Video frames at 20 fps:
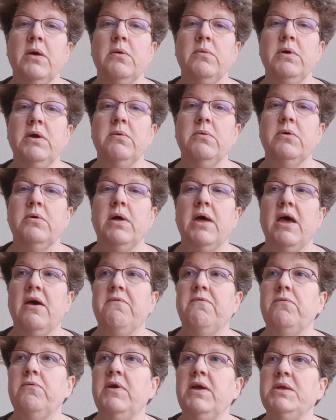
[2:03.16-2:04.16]
we will
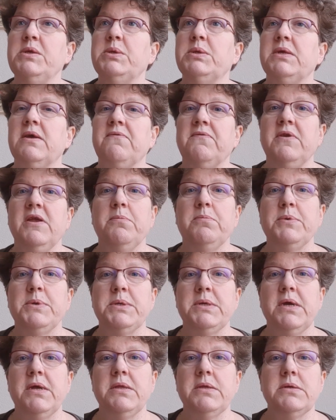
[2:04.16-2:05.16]
have reached
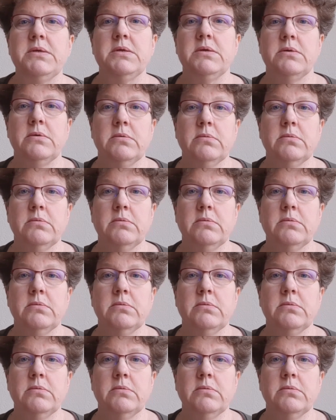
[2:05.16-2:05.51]
70%